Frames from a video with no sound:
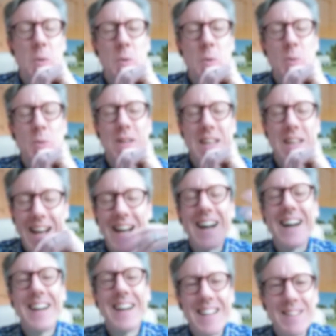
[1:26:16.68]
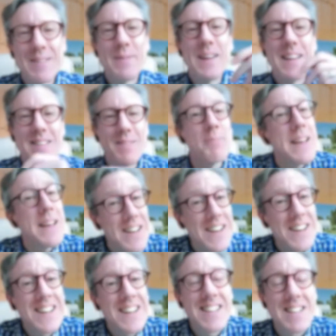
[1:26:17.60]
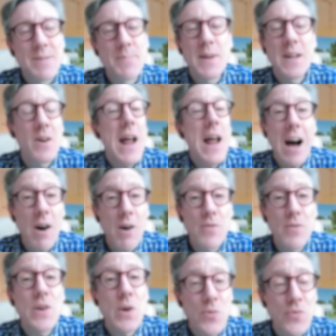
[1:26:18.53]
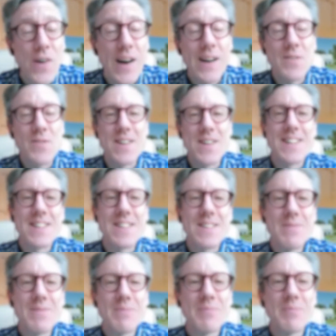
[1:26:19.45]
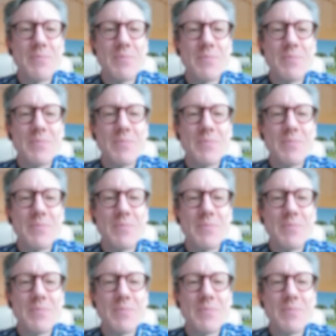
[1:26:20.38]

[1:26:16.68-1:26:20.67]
And finally, you will get access to all my speaker notes that